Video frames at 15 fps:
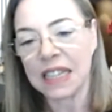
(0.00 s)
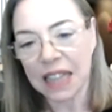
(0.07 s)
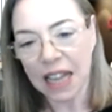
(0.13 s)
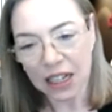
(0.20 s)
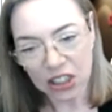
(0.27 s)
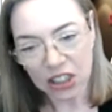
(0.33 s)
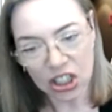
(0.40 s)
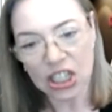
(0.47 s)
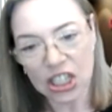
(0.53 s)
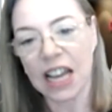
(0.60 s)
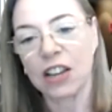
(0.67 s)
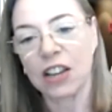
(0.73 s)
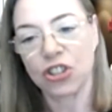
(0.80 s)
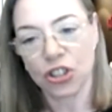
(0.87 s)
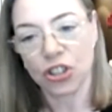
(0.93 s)
that
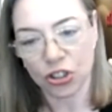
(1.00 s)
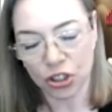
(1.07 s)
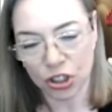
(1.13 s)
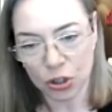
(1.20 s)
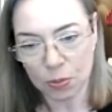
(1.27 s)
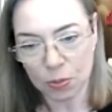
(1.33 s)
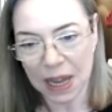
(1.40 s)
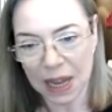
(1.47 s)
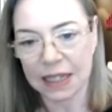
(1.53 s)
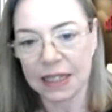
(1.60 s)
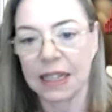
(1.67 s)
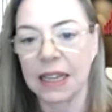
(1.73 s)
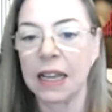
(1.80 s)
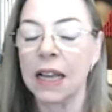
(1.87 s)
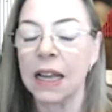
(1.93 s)
connection to
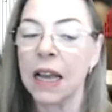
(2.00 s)
humanity,